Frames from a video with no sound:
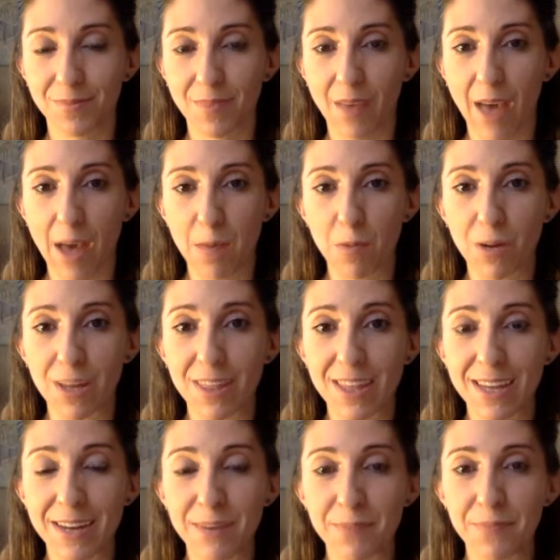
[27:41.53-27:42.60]
I breathe
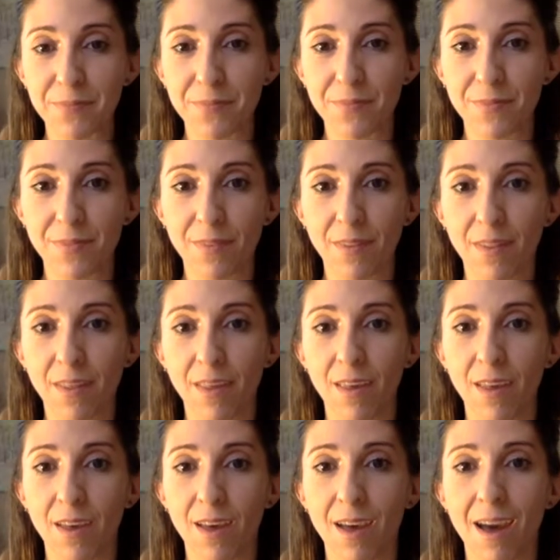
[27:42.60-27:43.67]
in.
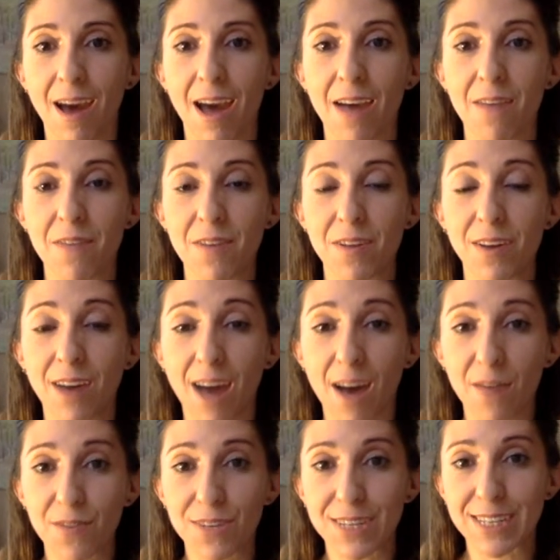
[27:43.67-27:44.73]
I feel
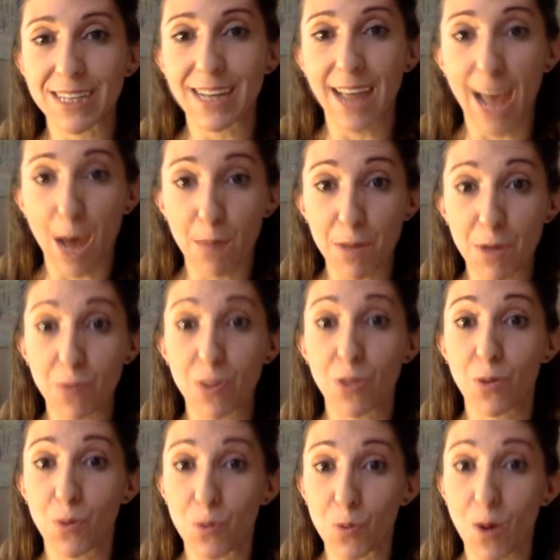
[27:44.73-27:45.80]
confident and happy with
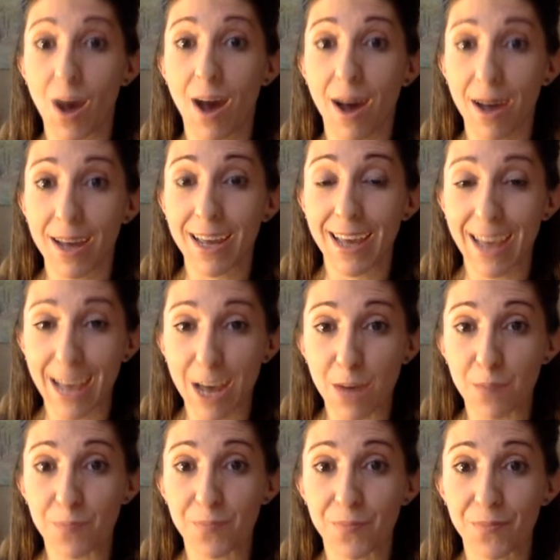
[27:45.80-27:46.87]
who I
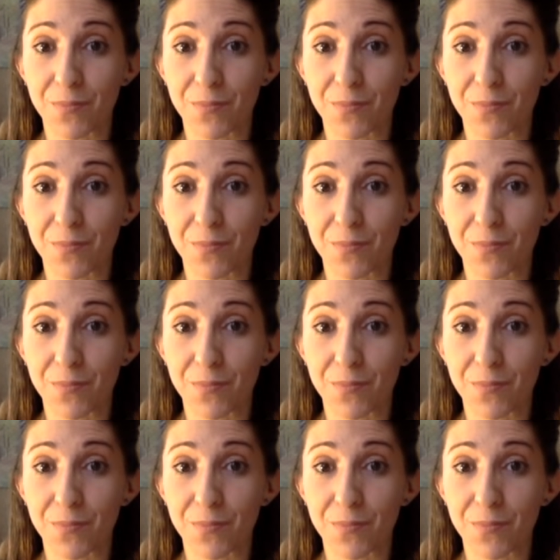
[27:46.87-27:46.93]
am.